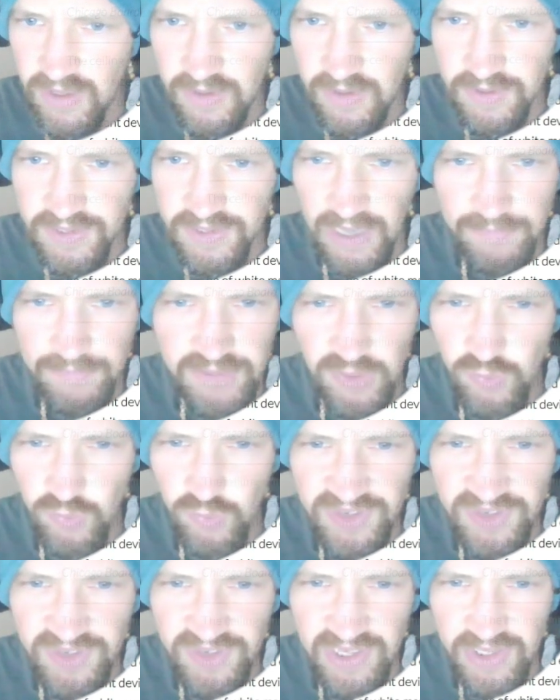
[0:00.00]
The types of
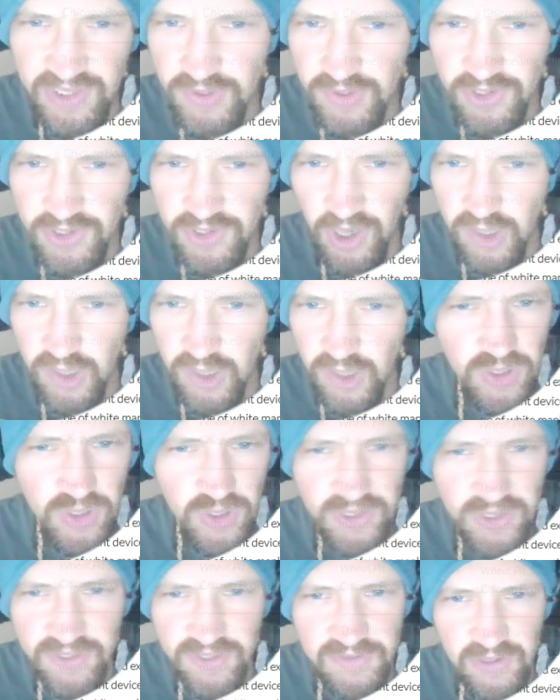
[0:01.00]
wood they use:
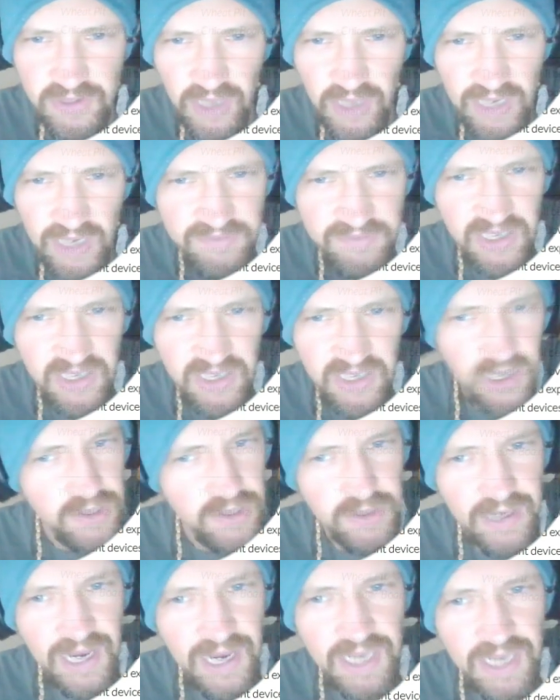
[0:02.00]
hardwoods of enlivening
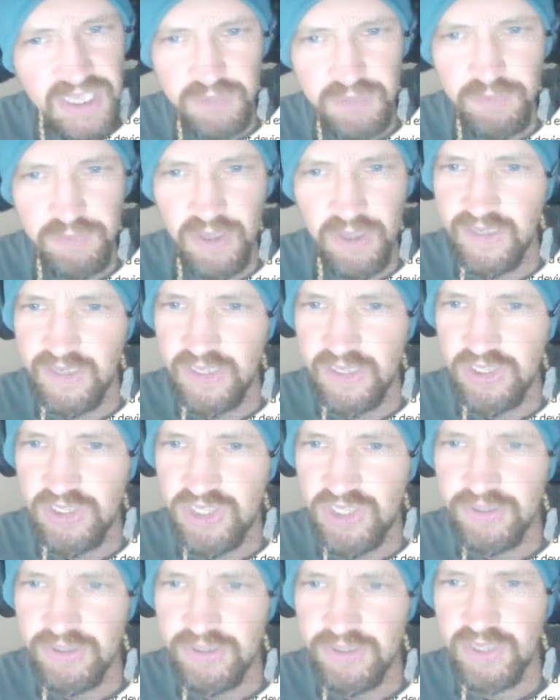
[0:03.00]
color, ash, butternut,
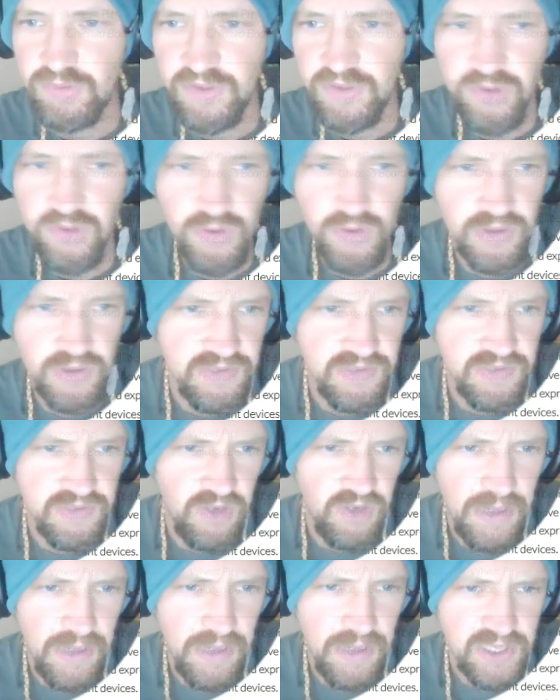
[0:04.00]
cherry, while floors of
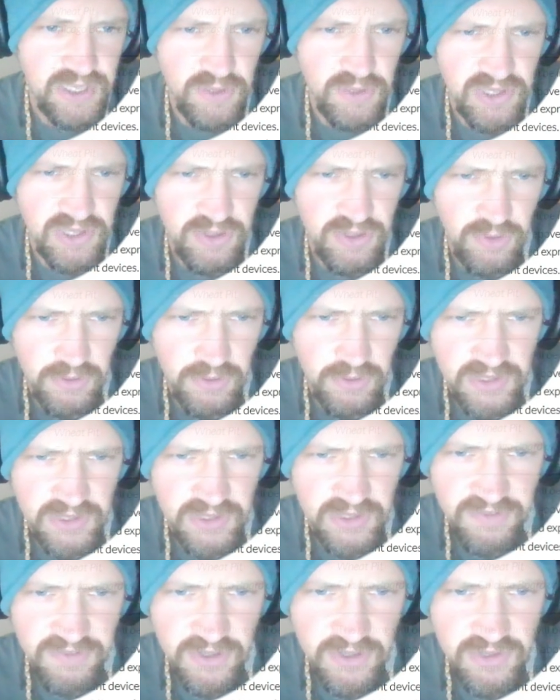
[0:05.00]
all passageways and corridors in
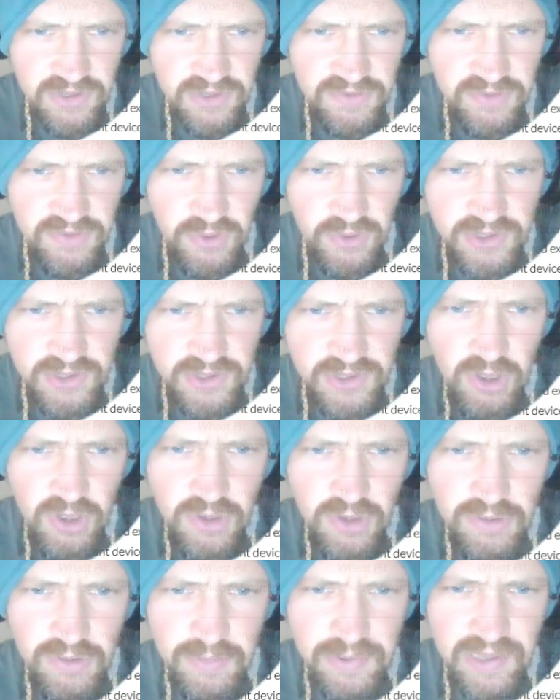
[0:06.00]
the first 2 floors
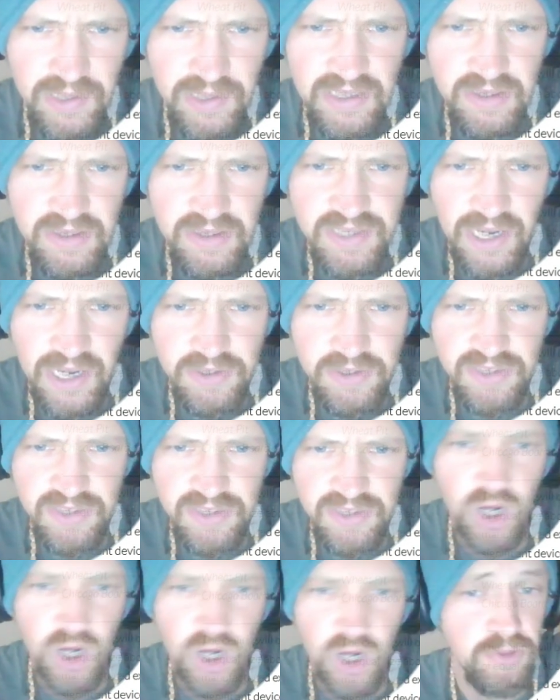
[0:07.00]
will be laid in tiles of
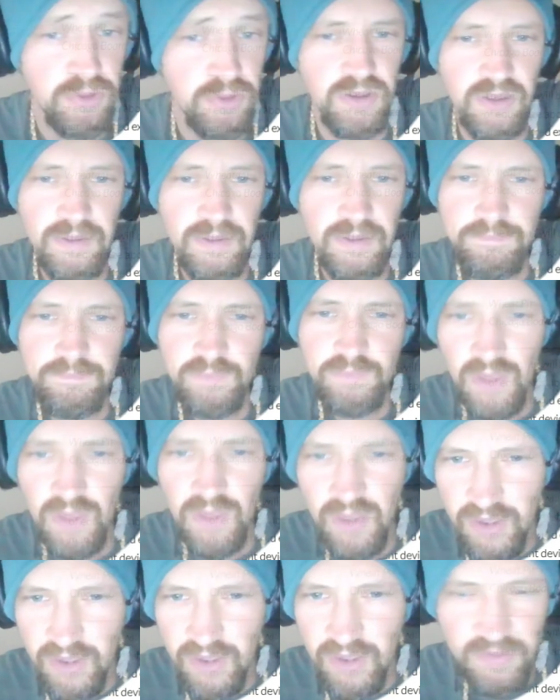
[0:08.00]
marble.
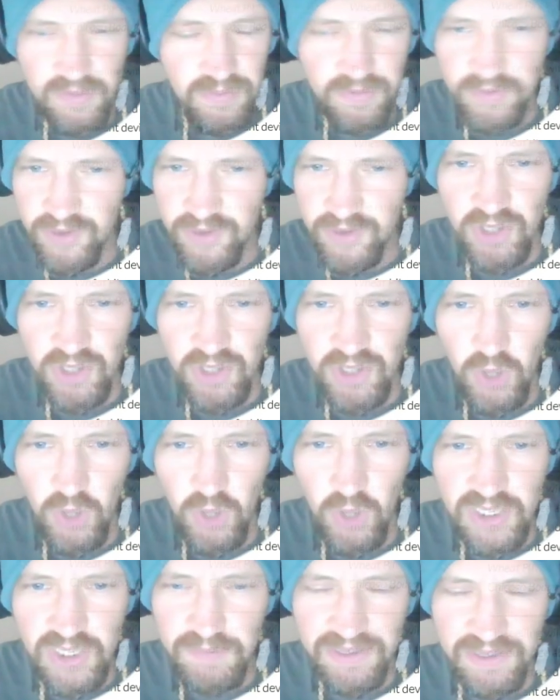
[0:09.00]
So no
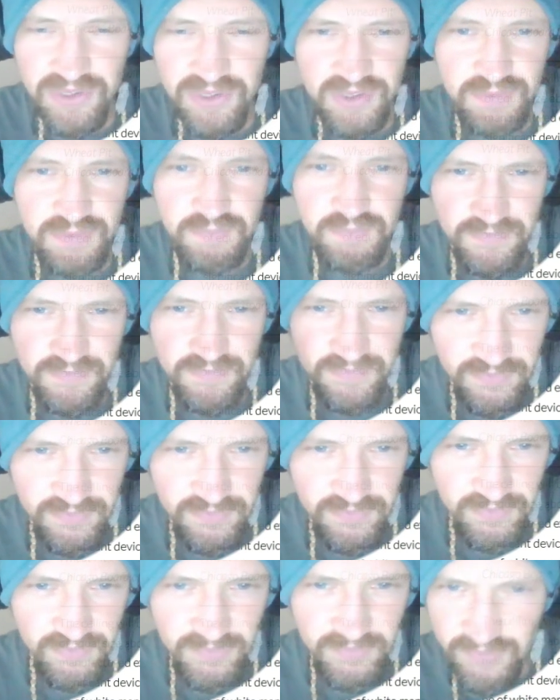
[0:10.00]
expenses,
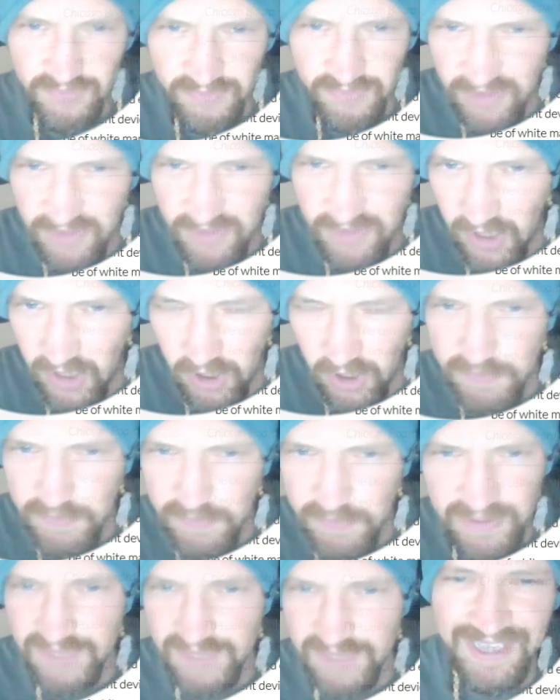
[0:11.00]
all
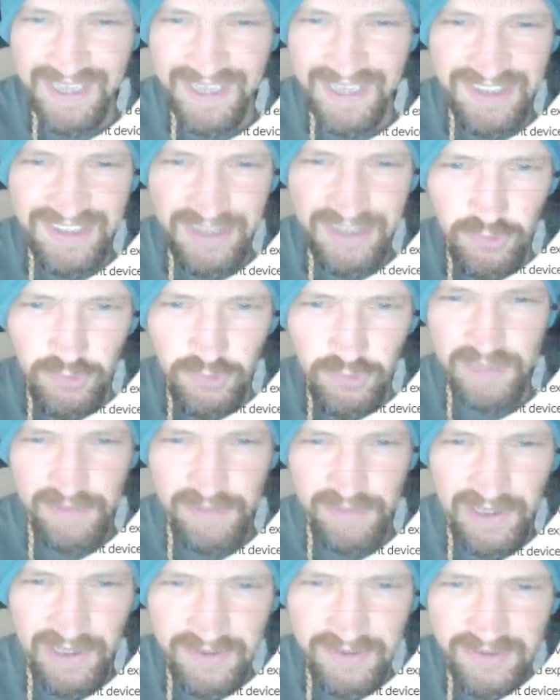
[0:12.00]
expenses paid, nothing worried
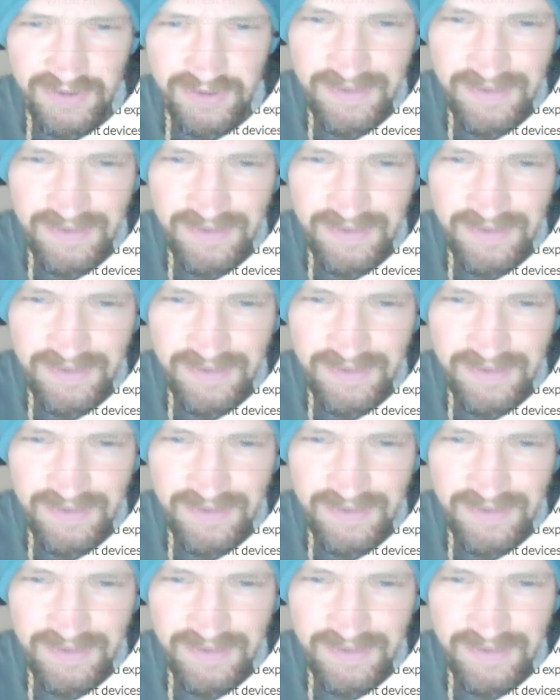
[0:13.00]
about.